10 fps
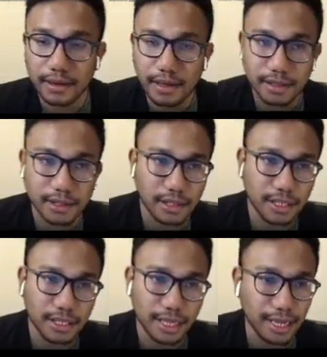Sorry,
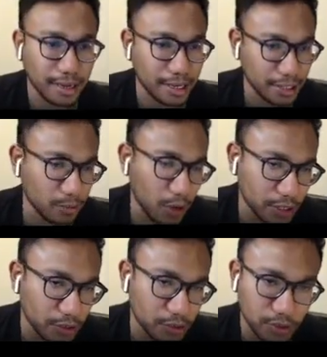I could walk
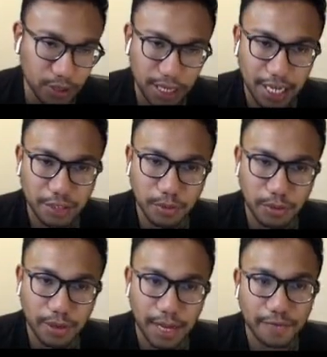you through the
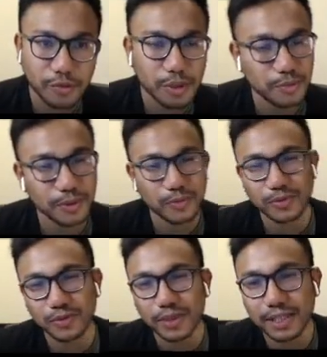dashboard afterwards, but
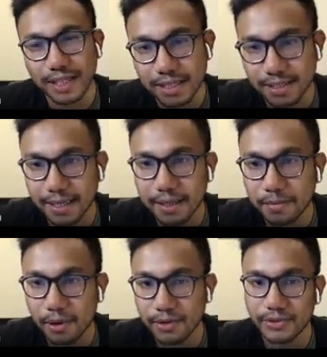the really exciting
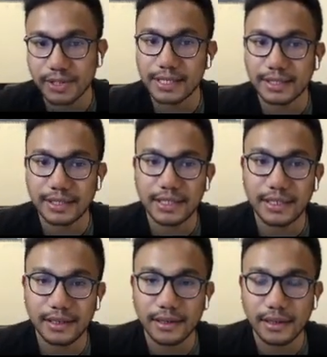part is
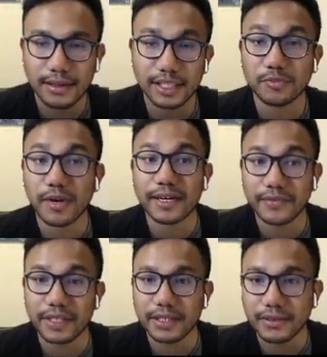seeing the spread of the
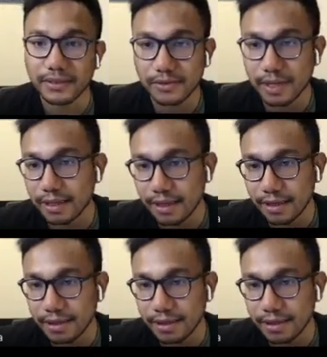deals, right? And